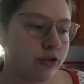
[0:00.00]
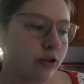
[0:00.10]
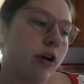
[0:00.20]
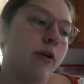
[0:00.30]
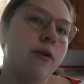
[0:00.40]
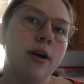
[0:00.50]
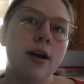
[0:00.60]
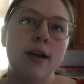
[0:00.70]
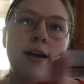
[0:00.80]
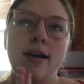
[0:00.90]
So
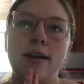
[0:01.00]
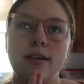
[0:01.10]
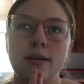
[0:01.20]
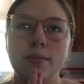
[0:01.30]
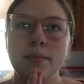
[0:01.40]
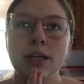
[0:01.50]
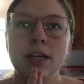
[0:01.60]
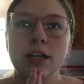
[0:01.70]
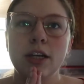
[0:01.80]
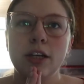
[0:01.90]
I am
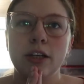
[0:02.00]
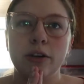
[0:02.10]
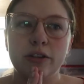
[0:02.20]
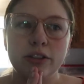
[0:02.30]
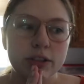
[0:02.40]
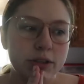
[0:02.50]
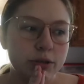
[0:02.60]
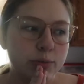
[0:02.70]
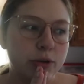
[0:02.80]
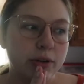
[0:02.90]
going
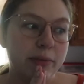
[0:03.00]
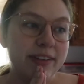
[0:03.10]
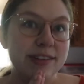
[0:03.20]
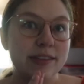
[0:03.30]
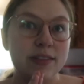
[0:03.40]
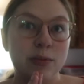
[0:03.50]
to pour myself